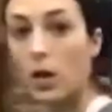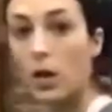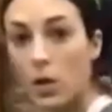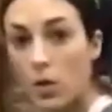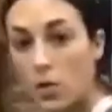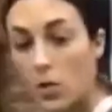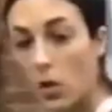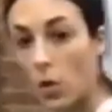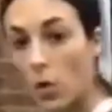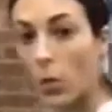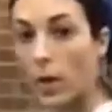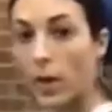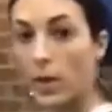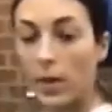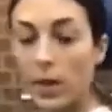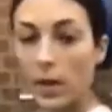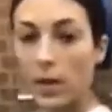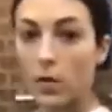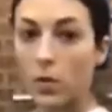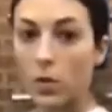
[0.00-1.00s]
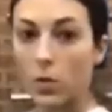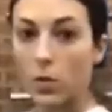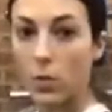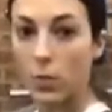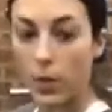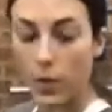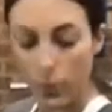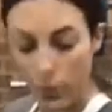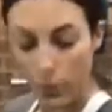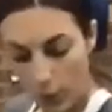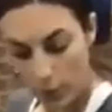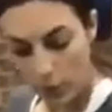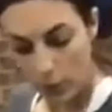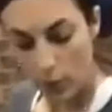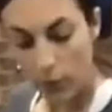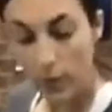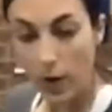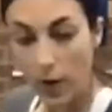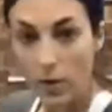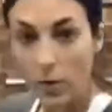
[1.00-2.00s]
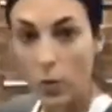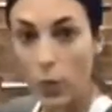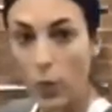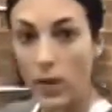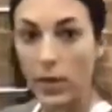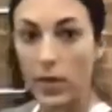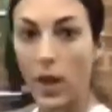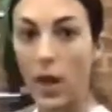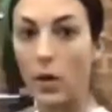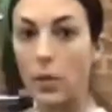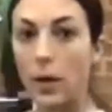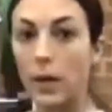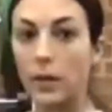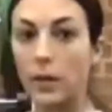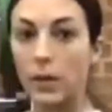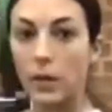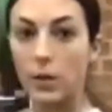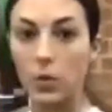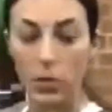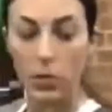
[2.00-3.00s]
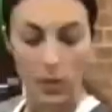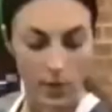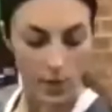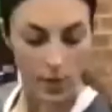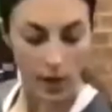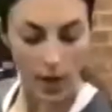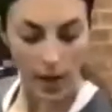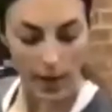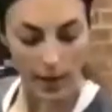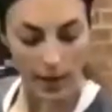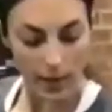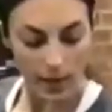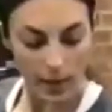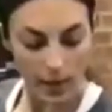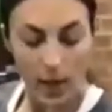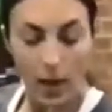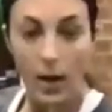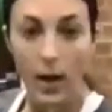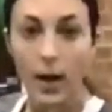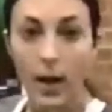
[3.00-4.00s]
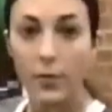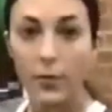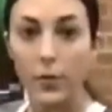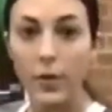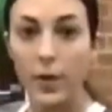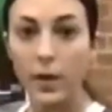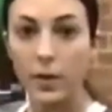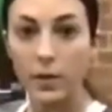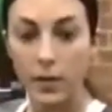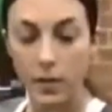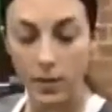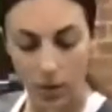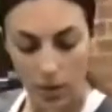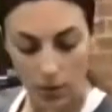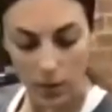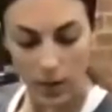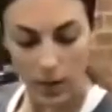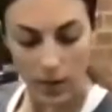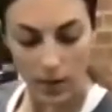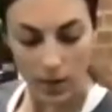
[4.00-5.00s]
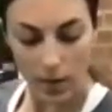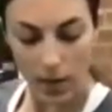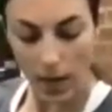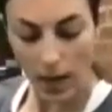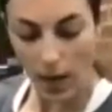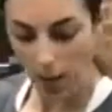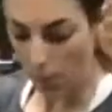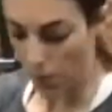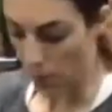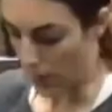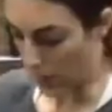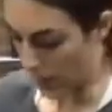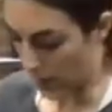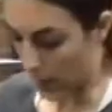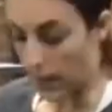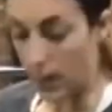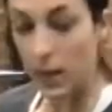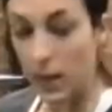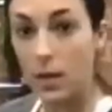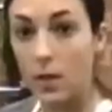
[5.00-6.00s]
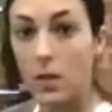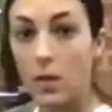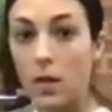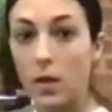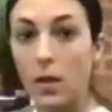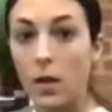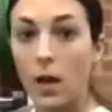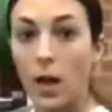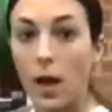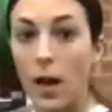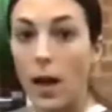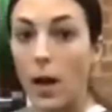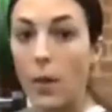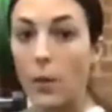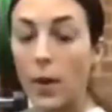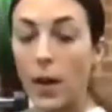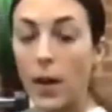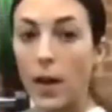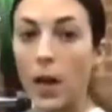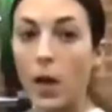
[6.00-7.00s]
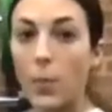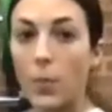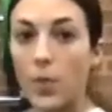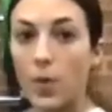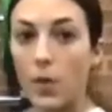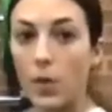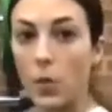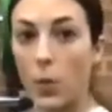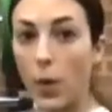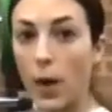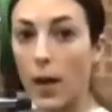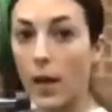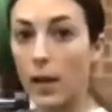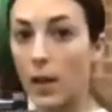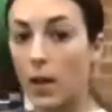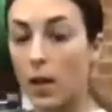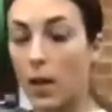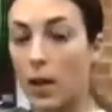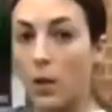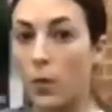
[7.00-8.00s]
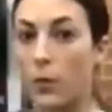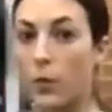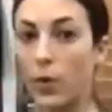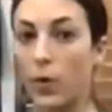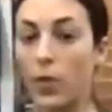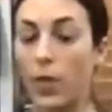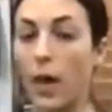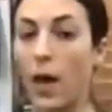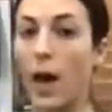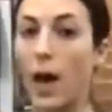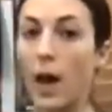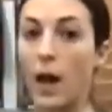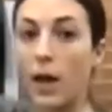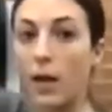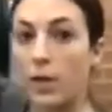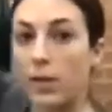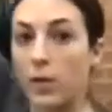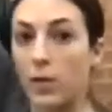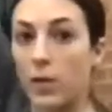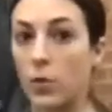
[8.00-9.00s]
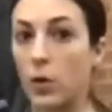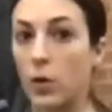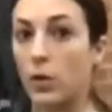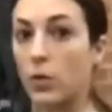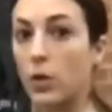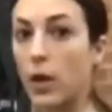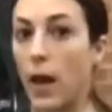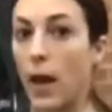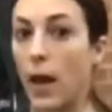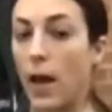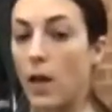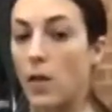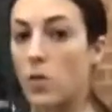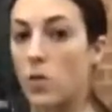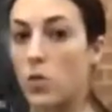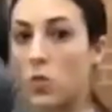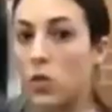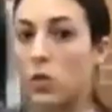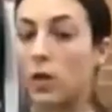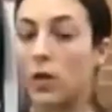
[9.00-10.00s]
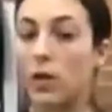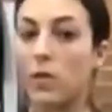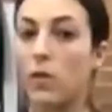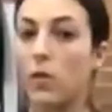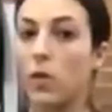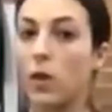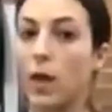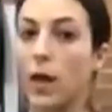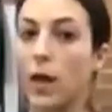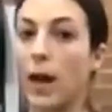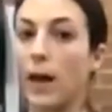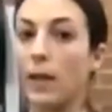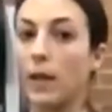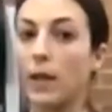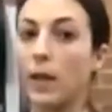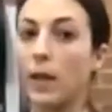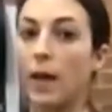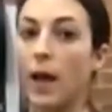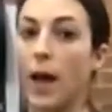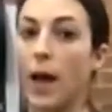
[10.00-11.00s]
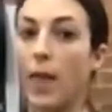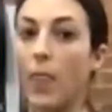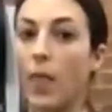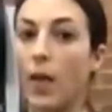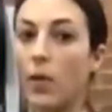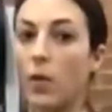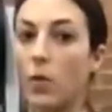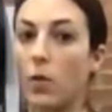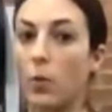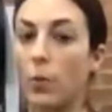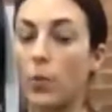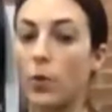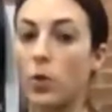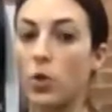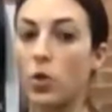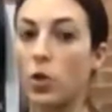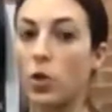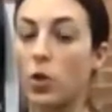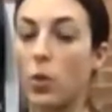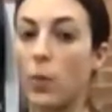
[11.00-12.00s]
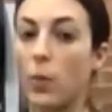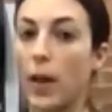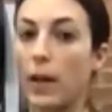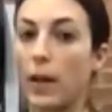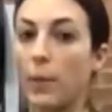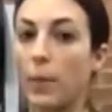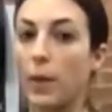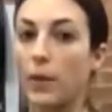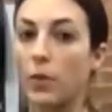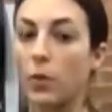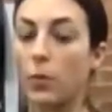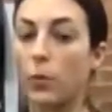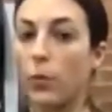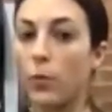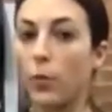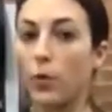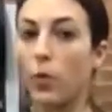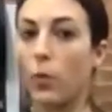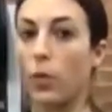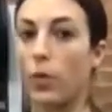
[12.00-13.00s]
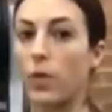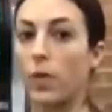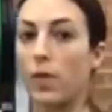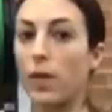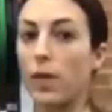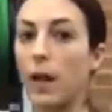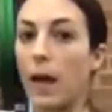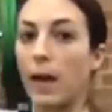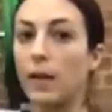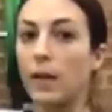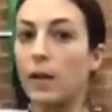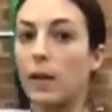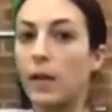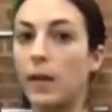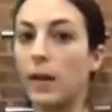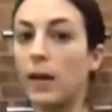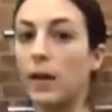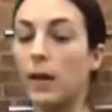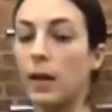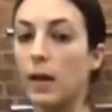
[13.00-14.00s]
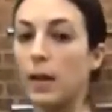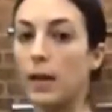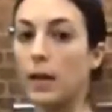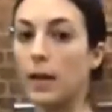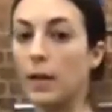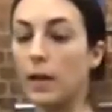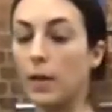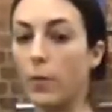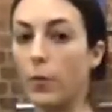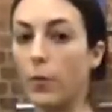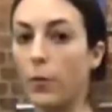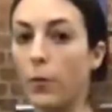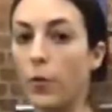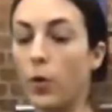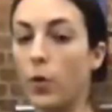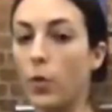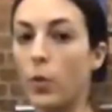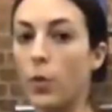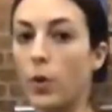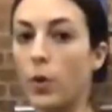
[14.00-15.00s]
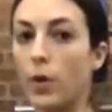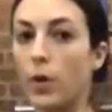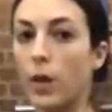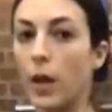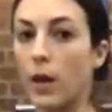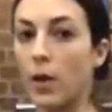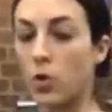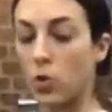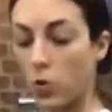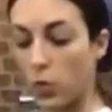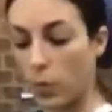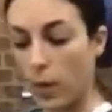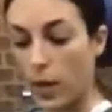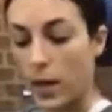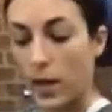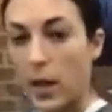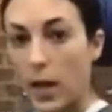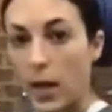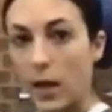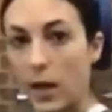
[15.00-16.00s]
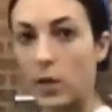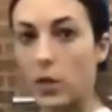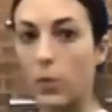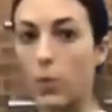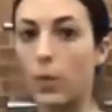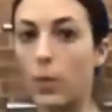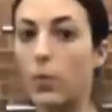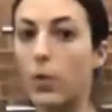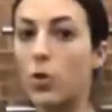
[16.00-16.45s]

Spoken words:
So one knee is going to be in front of us, one directly to the side. I have 90 degrees and my knees and my hips as well. From there, try to get as tall as you can, and then you're pushing your belly button forward slightly, leaning forward. That should make it a little bit more